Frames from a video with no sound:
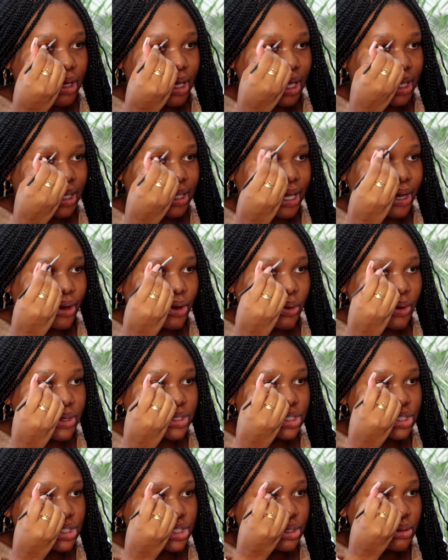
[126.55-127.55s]
And that
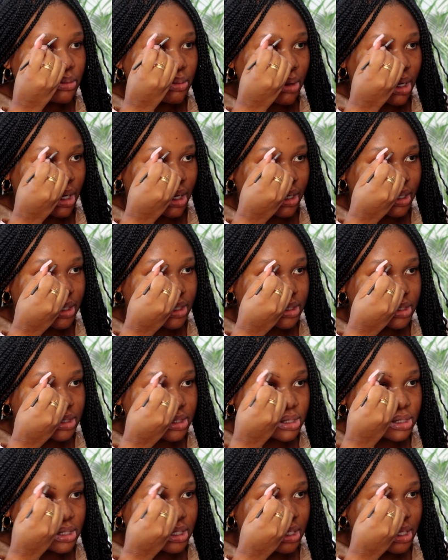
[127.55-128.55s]
question was,
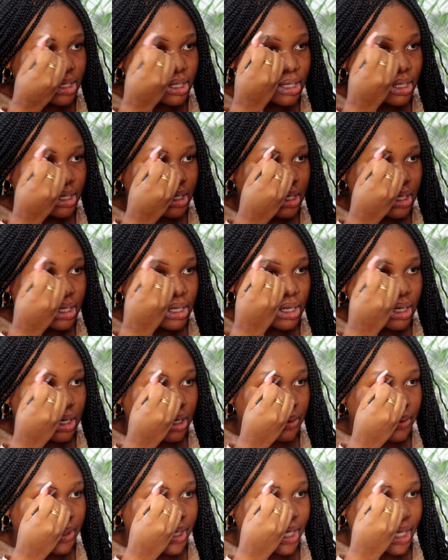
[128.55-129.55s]

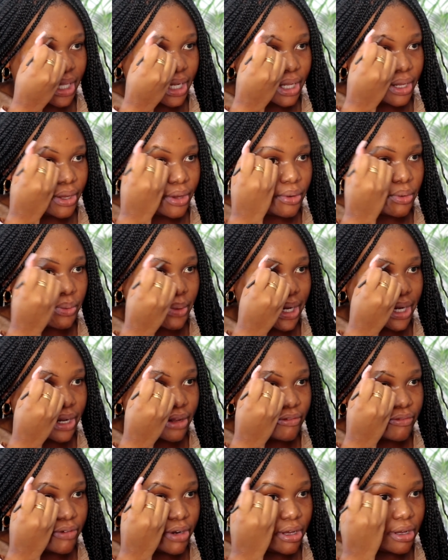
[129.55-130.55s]
are we getting a
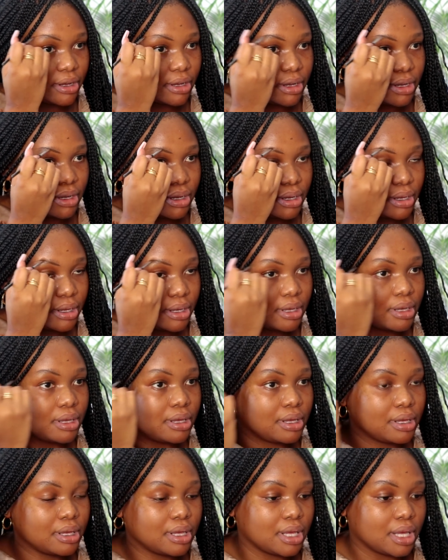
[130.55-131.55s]
wedding vlog?
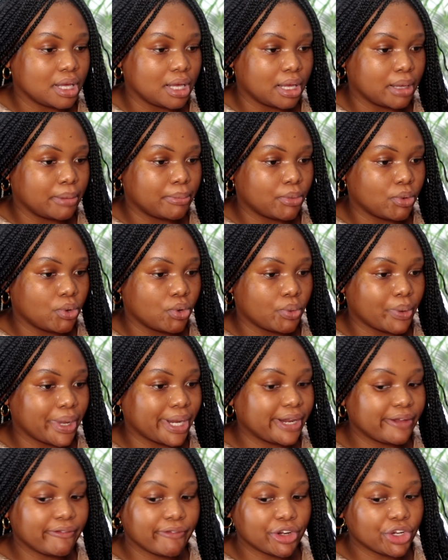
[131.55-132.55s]
A
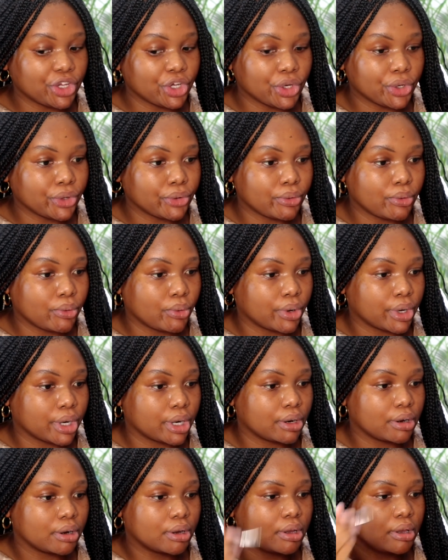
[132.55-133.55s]
wedding video or
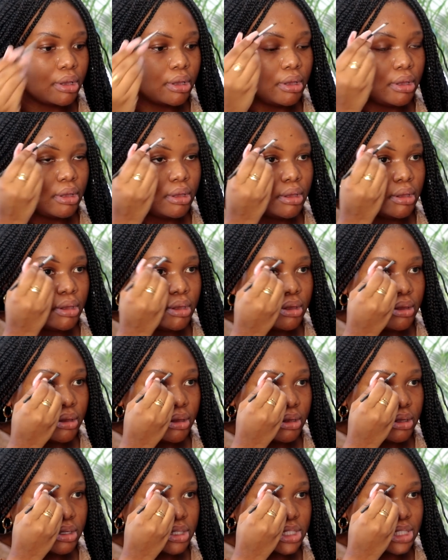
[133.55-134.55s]

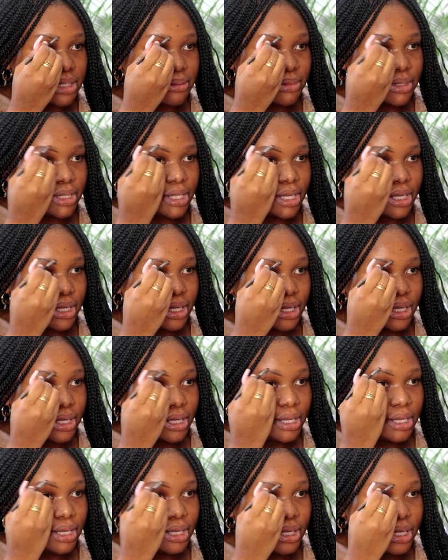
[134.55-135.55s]
something.
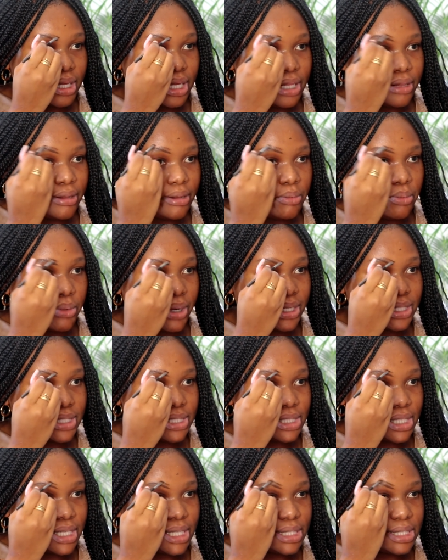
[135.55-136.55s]
And then one
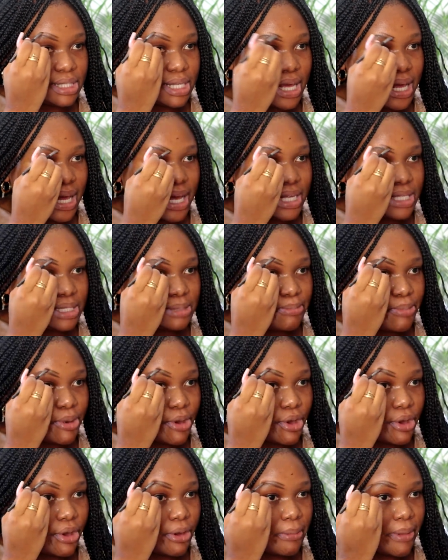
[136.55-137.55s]
says, as
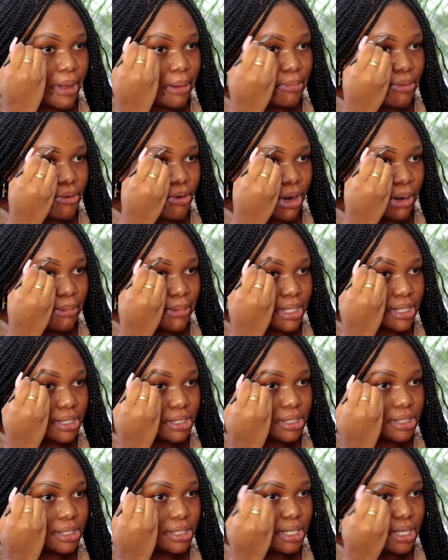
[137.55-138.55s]
per my promise.
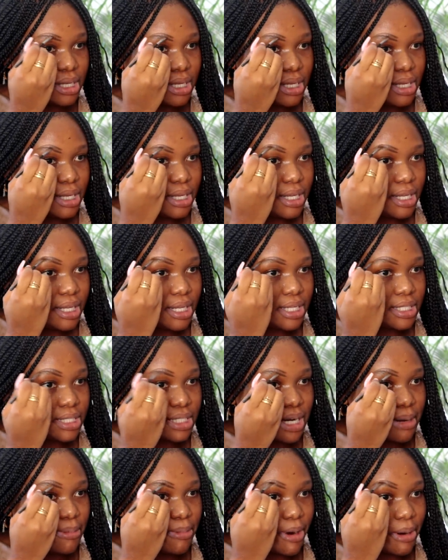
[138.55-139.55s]

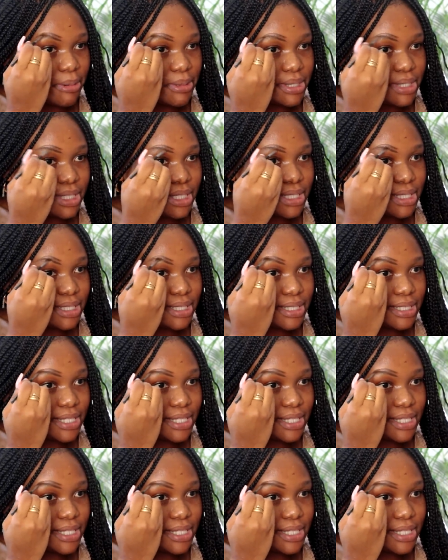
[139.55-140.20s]
Did I promise this?